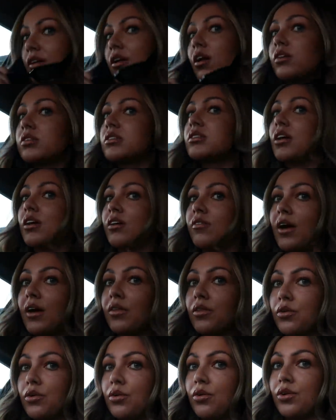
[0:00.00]
a Costa
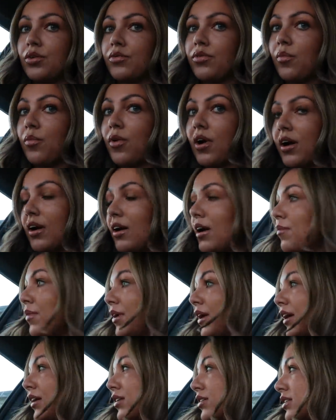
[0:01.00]
around the corner from where I get my
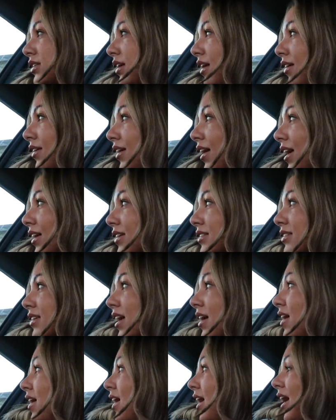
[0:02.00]
nails done, and
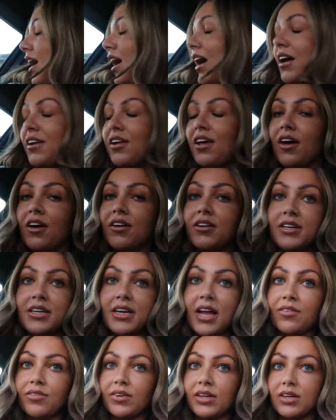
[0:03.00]
Hannah
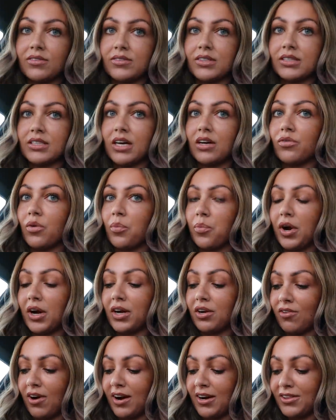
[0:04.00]
never gives herself a
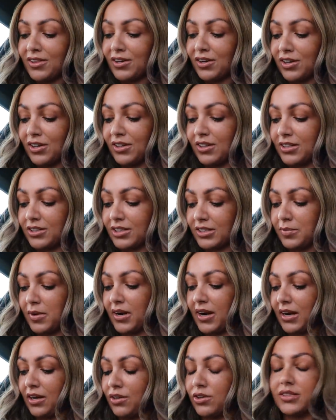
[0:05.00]
break, right? The girl that does my
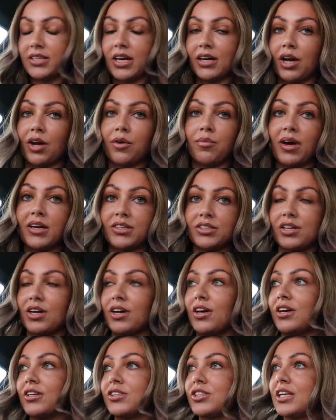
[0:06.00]
nails, I go mad at
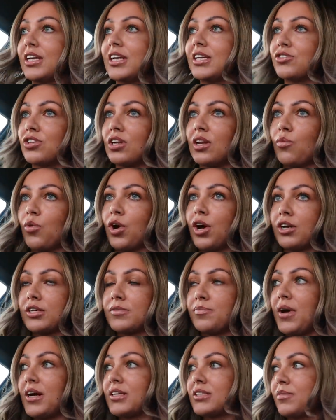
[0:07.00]
her. She literally
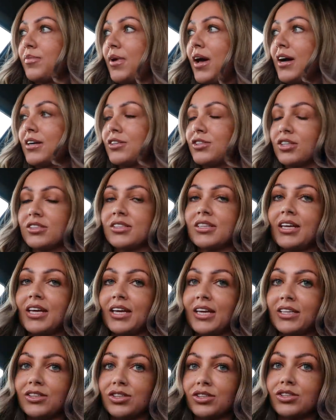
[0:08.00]
works back to back, doesn't
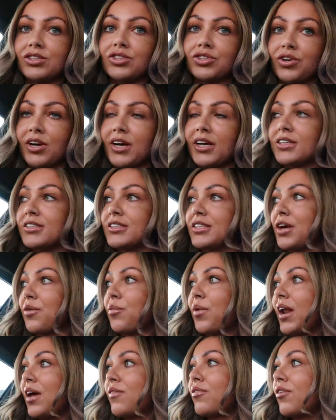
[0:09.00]
eat, doesn't drink, so
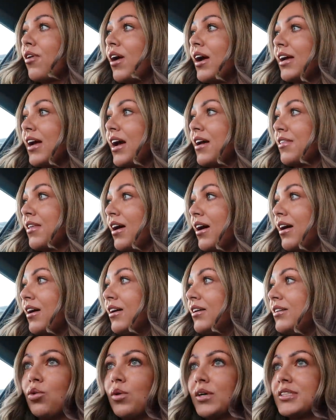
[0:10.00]
whenever I get there,
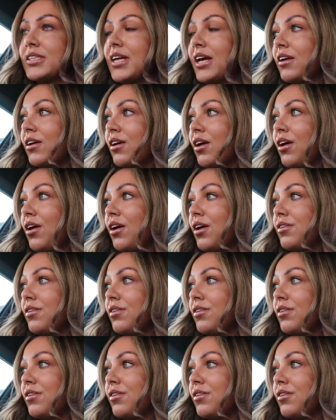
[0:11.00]
I always take her